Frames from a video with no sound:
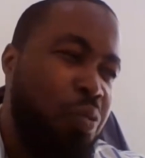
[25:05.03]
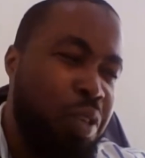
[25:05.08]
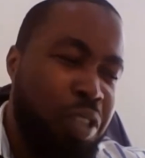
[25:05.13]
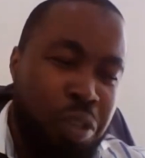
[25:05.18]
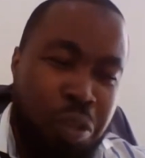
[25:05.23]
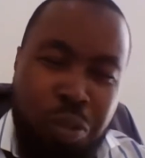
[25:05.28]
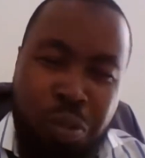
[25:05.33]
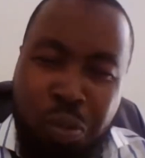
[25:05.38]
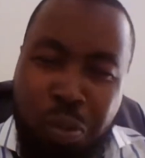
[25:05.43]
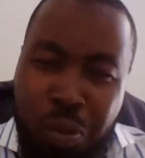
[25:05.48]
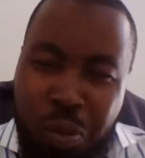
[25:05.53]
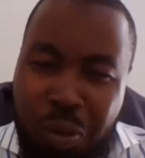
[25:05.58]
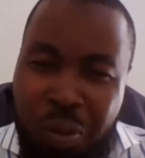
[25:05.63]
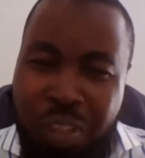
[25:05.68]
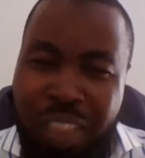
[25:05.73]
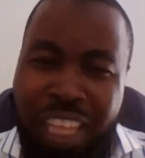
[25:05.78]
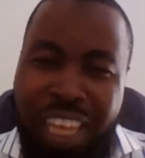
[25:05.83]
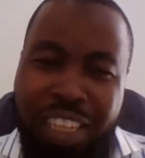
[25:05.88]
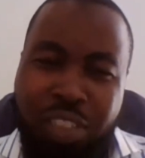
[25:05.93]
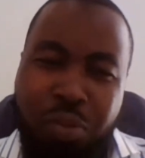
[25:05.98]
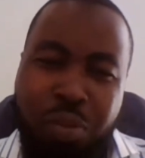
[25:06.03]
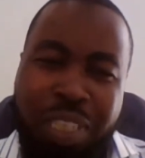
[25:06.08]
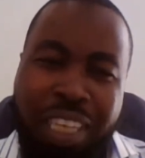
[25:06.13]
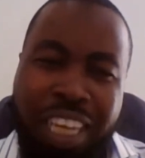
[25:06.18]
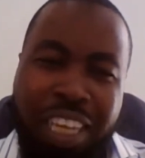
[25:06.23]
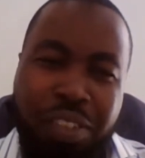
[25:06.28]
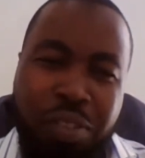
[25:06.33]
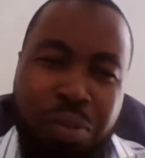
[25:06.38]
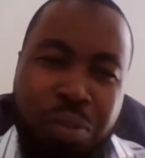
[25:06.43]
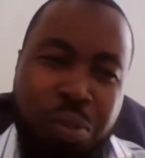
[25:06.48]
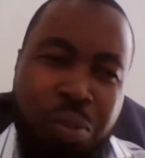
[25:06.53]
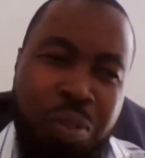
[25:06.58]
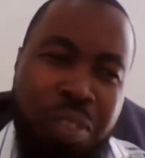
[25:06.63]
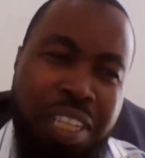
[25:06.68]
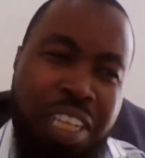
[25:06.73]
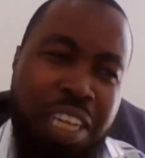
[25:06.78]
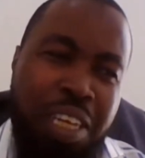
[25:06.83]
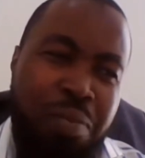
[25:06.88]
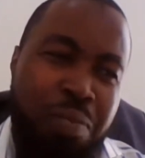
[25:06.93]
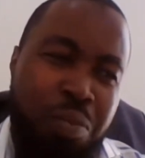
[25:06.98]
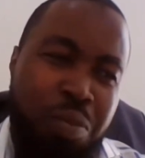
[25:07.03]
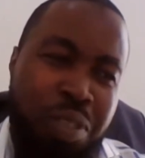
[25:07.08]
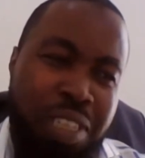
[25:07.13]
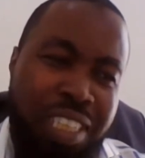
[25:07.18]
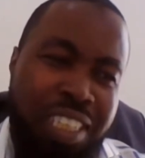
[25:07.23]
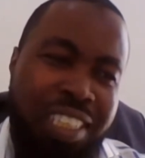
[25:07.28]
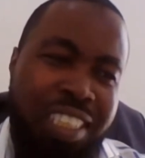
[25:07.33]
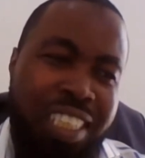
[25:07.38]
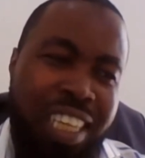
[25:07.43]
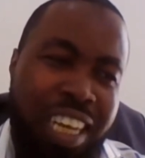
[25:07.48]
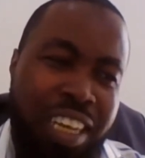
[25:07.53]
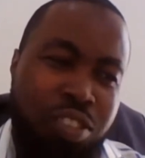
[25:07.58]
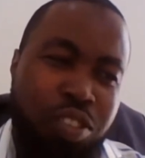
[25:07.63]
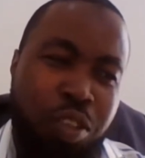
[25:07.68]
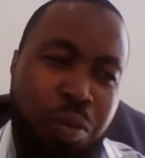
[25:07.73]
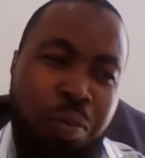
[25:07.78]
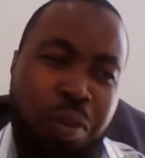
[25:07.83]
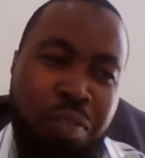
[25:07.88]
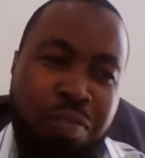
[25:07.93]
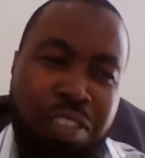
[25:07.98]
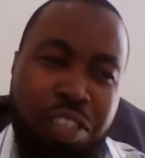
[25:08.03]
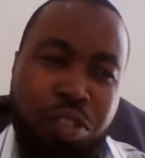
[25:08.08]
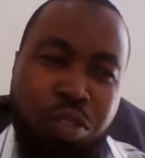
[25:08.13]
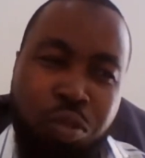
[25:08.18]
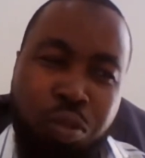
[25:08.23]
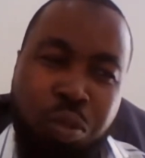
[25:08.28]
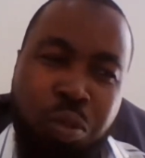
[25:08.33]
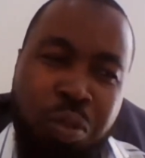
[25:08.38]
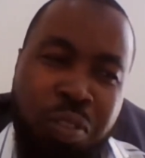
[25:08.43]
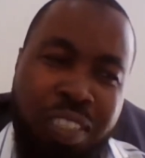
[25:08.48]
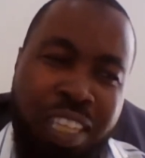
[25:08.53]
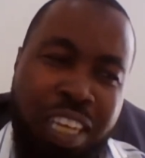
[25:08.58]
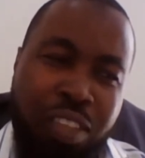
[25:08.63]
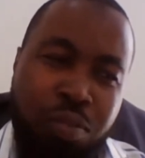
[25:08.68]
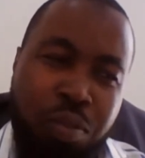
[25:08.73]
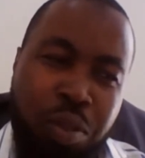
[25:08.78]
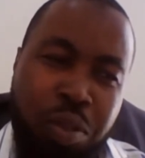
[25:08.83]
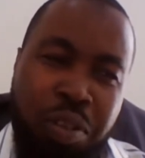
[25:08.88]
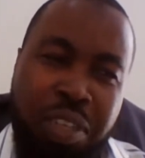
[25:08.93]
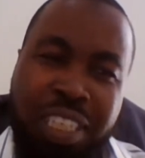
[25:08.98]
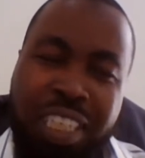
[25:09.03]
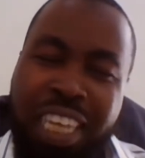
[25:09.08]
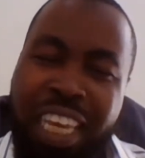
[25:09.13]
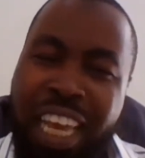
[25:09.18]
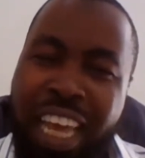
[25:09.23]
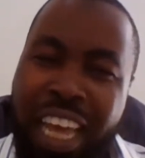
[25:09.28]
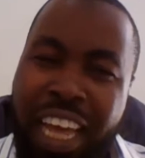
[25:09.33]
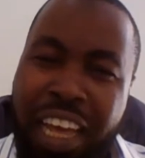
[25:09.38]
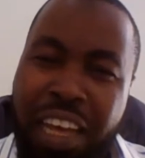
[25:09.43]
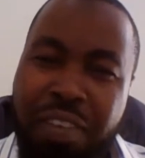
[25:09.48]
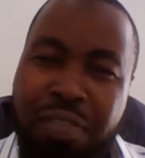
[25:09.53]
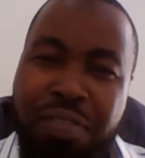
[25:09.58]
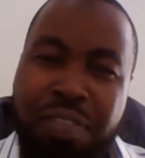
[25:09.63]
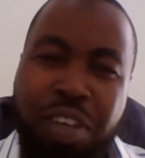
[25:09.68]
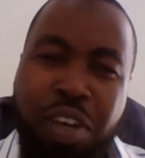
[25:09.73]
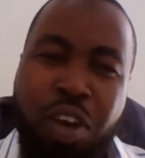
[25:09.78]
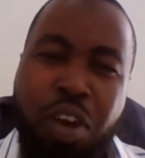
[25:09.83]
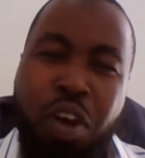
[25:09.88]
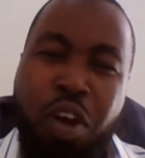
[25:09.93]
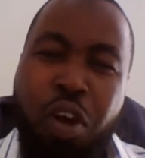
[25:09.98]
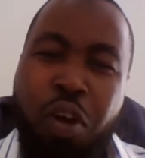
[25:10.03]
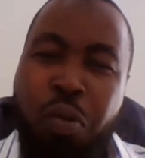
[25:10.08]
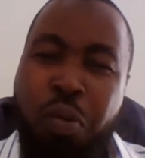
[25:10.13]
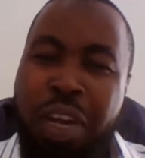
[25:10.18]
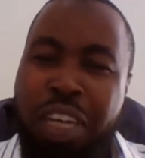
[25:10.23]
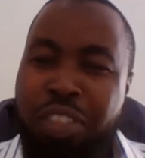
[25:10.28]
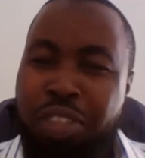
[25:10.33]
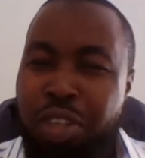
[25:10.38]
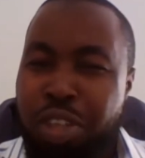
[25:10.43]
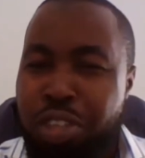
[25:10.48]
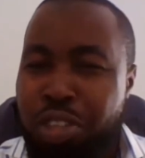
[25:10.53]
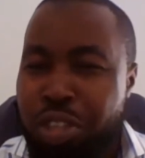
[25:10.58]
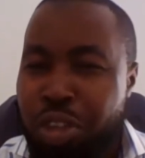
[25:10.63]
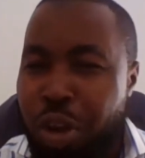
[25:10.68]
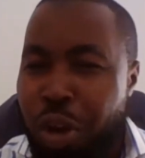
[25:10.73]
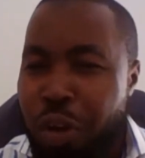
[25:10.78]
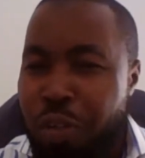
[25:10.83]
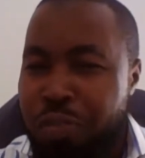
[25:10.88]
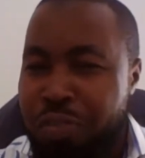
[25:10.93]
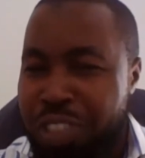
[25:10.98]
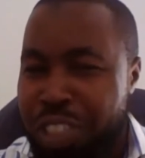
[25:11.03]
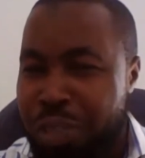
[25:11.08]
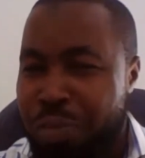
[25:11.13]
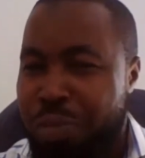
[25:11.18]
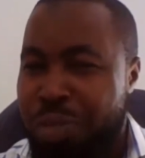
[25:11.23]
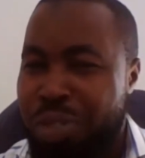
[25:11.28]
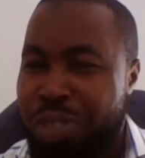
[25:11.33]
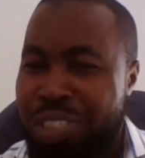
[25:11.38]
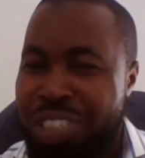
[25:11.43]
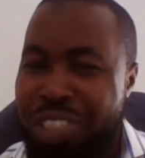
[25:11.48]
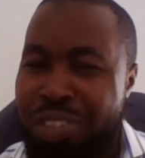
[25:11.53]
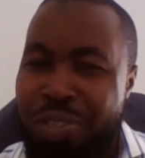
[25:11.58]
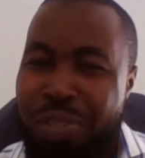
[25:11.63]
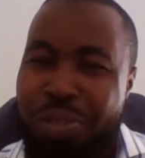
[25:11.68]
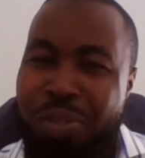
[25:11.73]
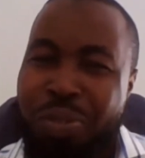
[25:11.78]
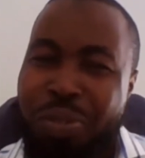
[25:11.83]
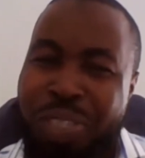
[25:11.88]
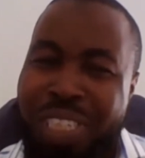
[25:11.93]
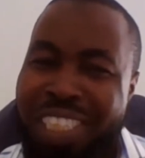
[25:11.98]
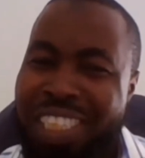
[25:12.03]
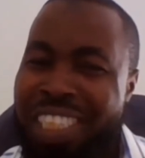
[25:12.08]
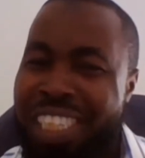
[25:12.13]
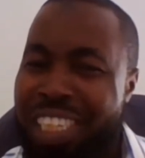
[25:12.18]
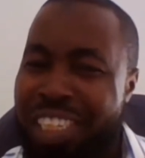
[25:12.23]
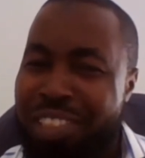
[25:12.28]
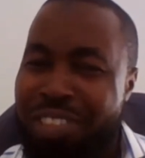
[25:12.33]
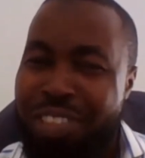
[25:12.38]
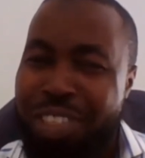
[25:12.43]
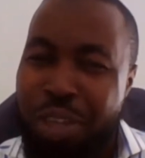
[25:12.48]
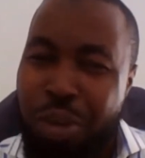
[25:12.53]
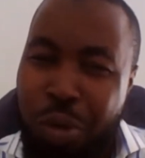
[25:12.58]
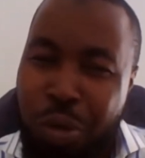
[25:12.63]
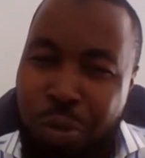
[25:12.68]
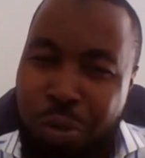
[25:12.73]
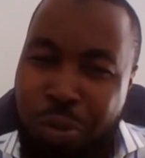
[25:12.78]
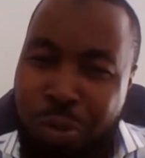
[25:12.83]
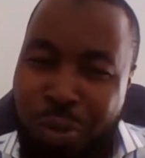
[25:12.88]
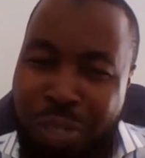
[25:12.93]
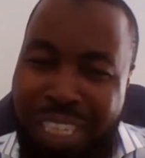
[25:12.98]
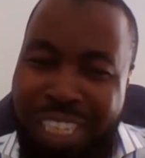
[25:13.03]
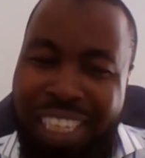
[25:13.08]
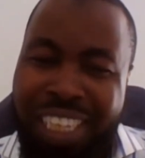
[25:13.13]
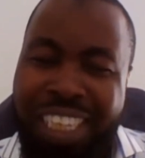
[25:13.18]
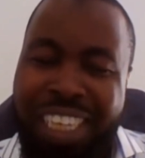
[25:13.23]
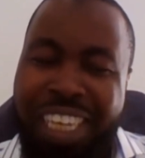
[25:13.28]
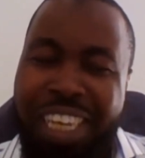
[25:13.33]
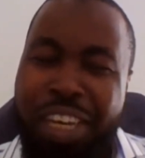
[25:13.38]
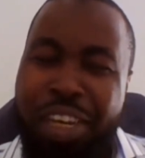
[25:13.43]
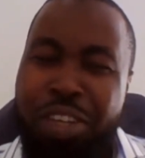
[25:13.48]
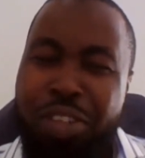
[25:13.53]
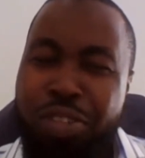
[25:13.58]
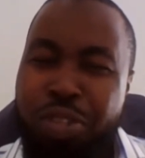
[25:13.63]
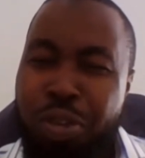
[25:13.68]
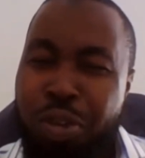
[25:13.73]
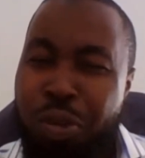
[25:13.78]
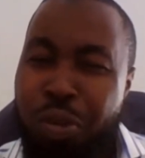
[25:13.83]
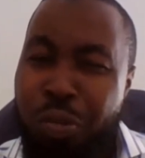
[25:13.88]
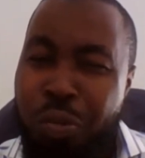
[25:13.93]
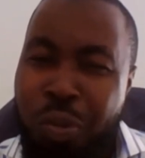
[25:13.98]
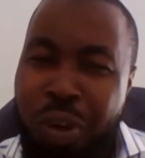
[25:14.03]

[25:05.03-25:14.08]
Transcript: we don't know that we can do them with some of these tools that we already have, or we're just comfortable, doing things the old way. So,